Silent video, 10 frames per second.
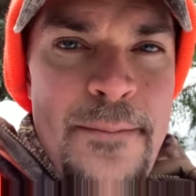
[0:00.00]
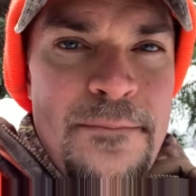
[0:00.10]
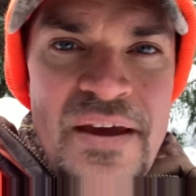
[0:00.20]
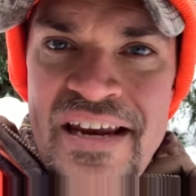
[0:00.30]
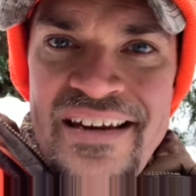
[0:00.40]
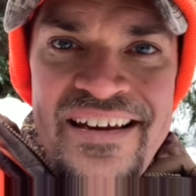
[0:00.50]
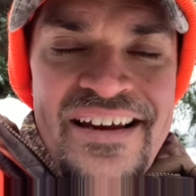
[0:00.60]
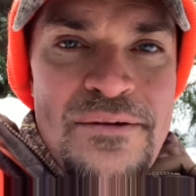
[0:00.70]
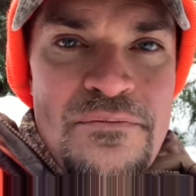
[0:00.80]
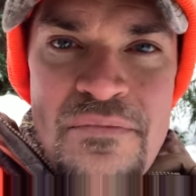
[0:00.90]
Many,
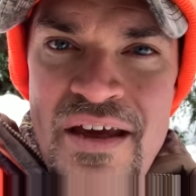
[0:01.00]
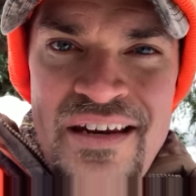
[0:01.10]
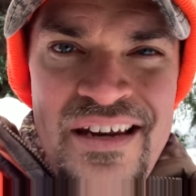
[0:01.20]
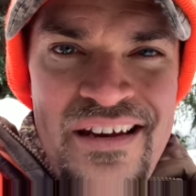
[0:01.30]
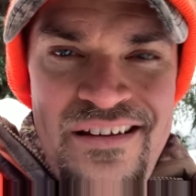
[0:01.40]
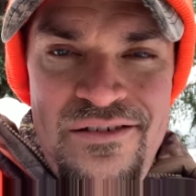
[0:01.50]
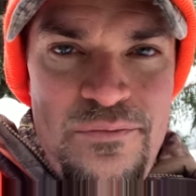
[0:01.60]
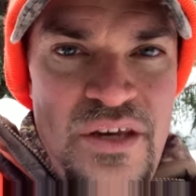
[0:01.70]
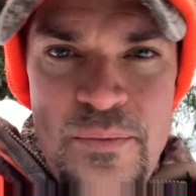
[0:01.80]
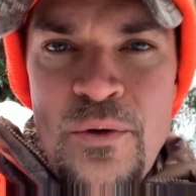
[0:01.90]
many
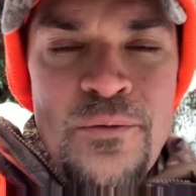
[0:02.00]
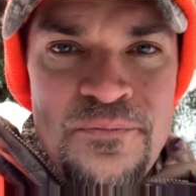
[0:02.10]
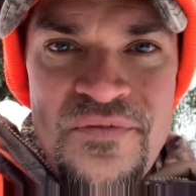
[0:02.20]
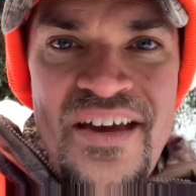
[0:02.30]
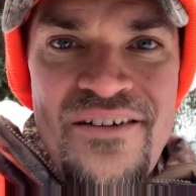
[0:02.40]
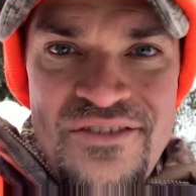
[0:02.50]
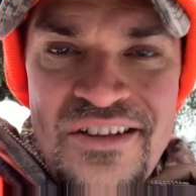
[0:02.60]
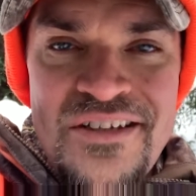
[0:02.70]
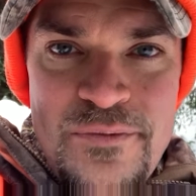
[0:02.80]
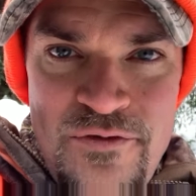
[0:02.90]
people have done
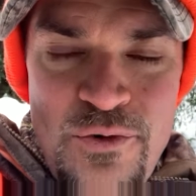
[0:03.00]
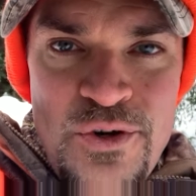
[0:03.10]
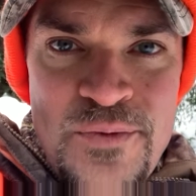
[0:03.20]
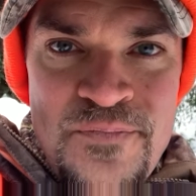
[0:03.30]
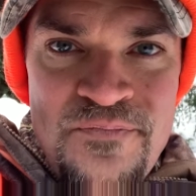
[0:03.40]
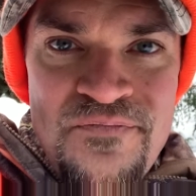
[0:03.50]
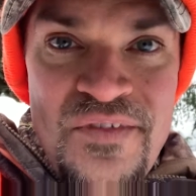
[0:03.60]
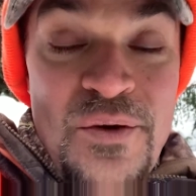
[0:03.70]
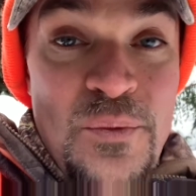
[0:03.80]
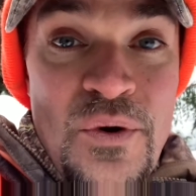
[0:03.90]
this before you
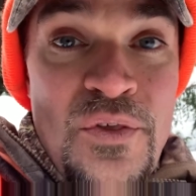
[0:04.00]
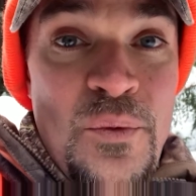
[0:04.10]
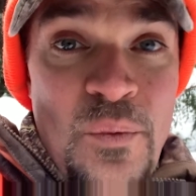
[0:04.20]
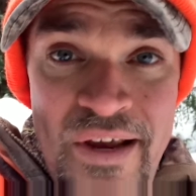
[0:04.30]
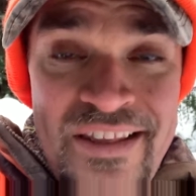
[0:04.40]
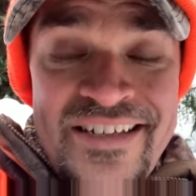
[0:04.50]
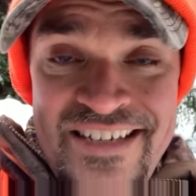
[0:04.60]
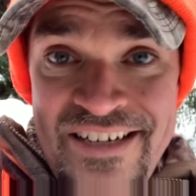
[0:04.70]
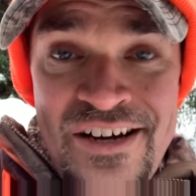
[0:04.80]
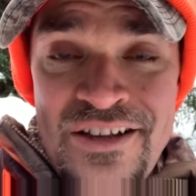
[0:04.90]
with way less
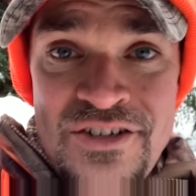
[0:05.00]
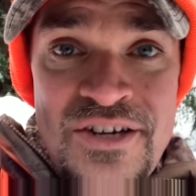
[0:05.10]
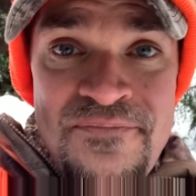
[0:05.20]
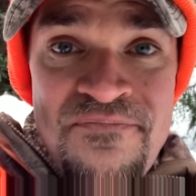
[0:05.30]
technology.